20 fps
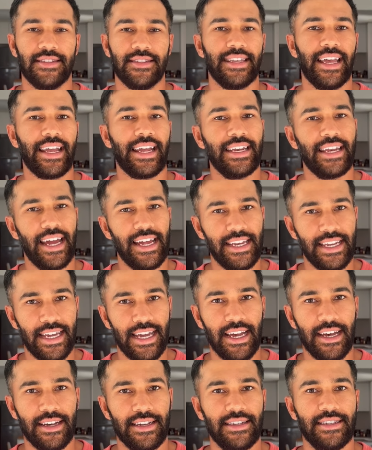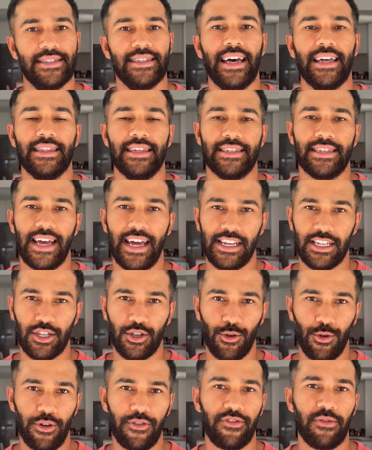second idea is that the tennis
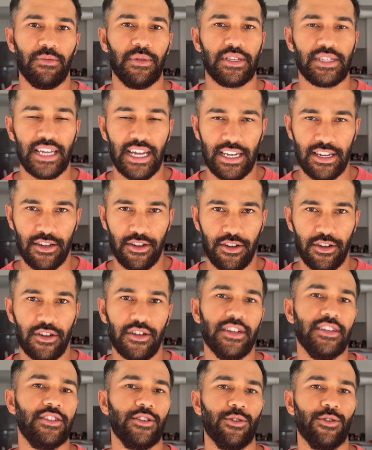court from the center is